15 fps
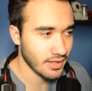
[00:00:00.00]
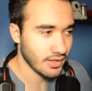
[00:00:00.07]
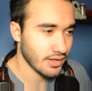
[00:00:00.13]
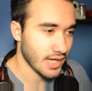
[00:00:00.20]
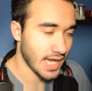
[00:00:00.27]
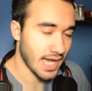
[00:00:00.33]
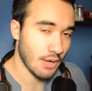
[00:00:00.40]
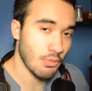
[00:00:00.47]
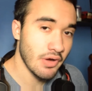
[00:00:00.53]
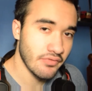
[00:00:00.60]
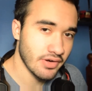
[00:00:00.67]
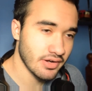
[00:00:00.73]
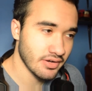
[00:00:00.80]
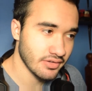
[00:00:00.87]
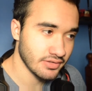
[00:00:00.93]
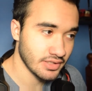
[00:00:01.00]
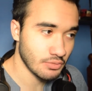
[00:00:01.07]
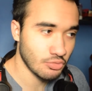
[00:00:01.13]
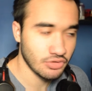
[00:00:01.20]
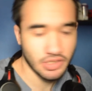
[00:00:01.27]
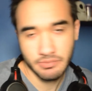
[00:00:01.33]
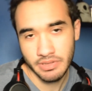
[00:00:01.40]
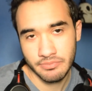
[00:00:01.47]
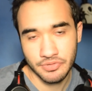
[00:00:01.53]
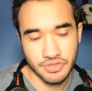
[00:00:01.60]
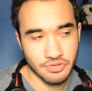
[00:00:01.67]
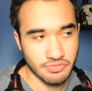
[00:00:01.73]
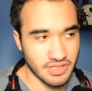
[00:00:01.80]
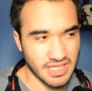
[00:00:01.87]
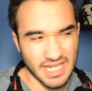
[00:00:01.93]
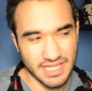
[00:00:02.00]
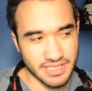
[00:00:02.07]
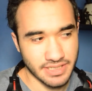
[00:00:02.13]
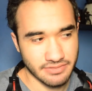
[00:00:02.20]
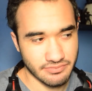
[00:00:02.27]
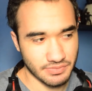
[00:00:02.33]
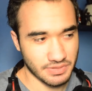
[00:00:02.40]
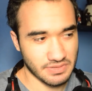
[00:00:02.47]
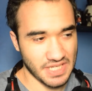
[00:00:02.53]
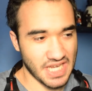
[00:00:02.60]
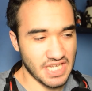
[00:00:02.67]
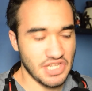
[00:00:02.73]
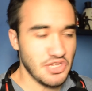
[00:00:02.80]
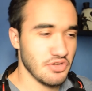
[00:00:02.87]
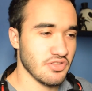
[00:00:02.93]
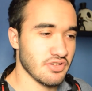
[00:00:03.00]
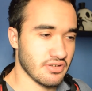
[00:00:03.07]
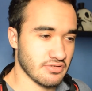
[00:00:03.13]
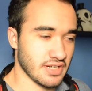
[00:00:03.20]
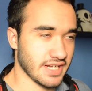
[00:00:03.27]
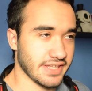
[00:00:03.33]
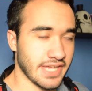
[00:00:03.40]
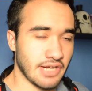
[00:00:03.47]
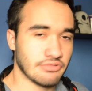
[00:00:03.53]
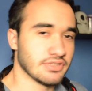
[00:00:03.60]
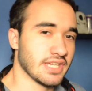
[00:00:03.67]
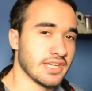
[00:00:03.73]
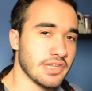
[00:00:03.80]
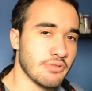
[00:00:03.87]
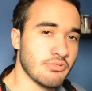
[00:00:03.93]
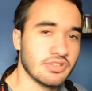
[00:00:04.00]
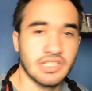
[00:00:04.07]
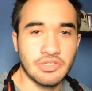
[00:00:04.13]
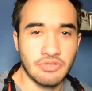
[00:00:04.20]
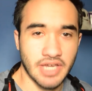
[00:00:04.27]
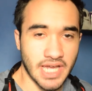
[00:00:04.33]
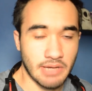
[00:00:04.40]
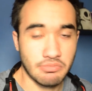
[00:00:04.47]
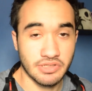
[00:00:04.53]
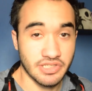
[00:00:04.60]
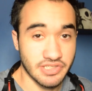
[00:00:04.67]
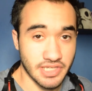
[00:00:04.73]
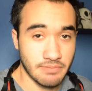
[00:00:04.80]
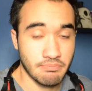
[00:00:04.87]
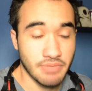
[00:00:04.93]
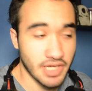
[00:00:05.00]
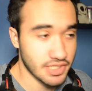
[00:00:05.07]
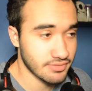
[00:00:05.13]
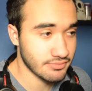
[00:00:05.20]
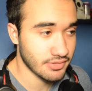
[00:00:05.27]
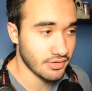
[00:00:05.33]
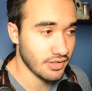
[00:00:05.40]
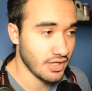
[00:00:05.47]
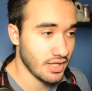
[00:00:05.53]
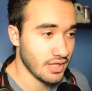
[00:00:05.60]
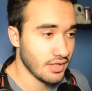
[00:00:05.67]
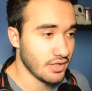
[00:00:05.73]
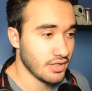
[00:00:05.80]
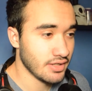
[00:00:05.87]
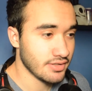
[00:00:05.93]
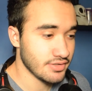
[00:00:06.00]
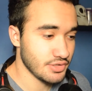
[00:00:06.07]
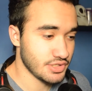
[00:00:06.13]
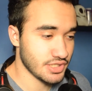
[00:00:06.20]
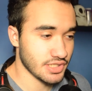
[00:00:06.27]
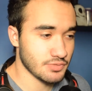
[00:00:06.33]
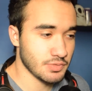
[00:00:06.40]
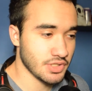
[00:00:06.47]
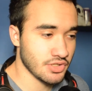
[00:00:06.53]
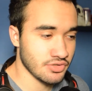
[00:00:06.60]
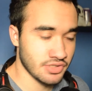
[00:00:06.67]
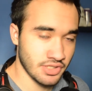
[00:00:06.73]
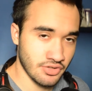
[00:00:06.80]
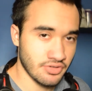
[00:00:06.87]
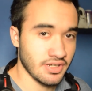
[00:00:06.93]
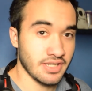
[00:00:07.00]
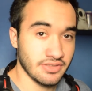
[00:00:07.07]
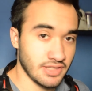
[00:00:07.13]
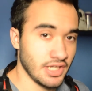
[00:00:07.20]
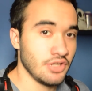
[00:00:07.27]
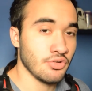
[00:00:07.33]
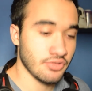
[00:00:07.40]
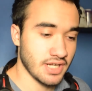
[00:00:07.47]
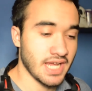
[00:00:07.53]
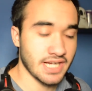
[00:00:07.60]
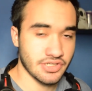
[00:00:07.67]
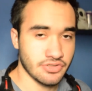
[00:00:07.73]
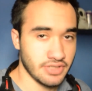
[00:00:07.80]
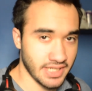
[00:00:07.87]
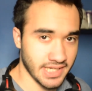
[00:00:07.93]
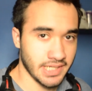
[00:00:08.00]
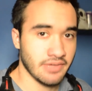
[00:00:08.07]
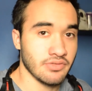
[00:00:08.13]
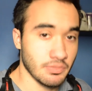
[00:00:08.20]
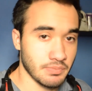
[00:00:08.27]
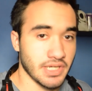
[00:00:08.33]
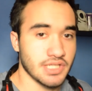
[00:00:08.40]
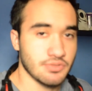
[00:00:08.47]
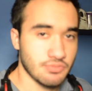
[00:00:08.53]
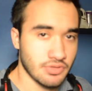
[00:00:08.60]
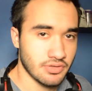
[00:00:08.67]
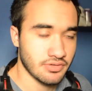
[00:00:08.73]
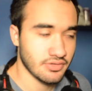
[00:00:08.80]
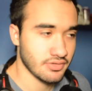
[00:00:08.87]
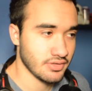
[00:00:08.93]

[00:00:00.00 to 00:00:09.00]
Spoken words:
However, they will not be able to really access any other account anywhere that you have with the same password, just because they don't actually have the password.